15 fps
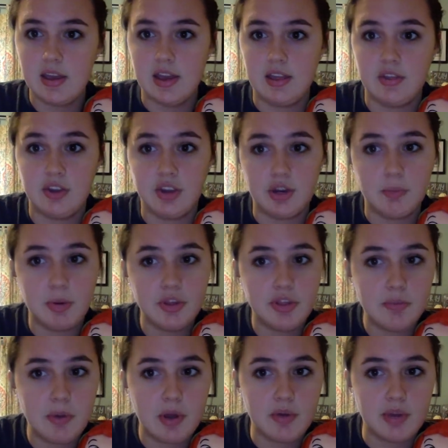And they're going to put
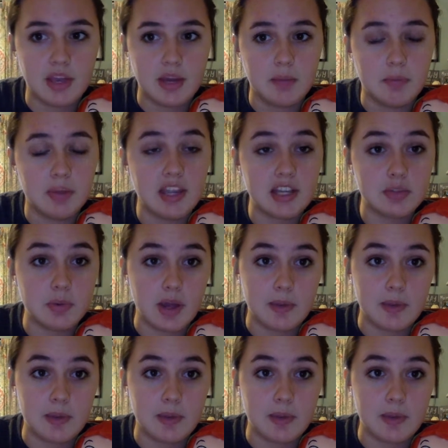the poke in, but guess